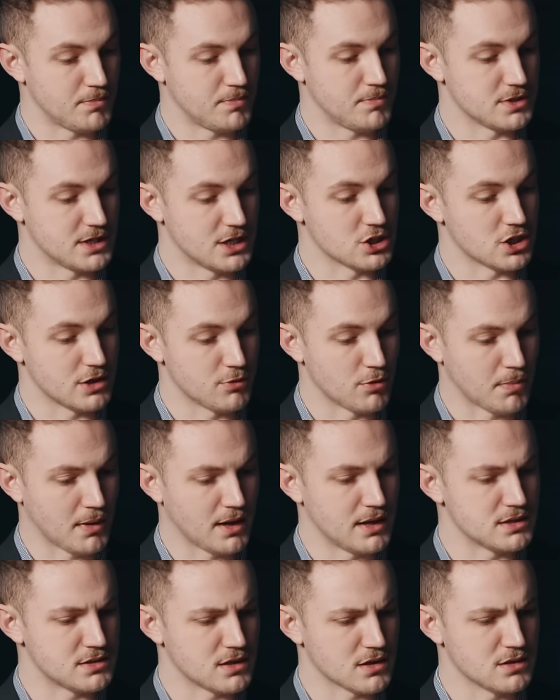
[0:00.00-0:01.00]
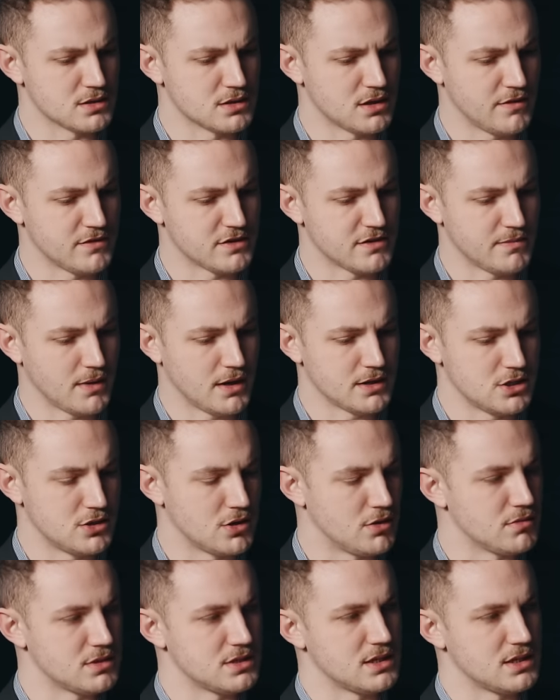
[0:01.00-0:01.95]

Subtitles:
potentially replace the Conservative Party. You don't